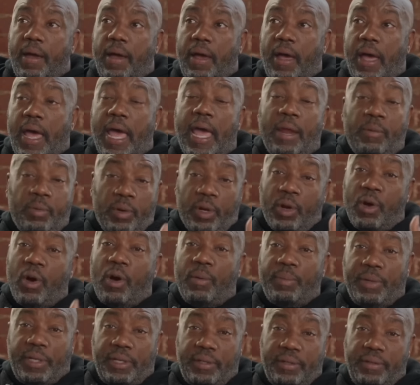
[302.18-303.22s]
Edwin
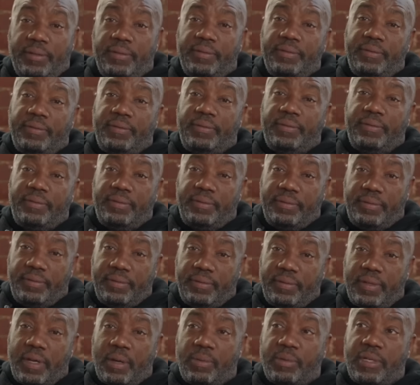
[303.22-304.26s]
called me.
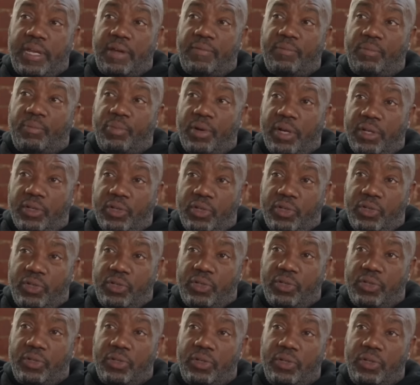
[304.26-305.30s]
Mm-hmm. I was having brunch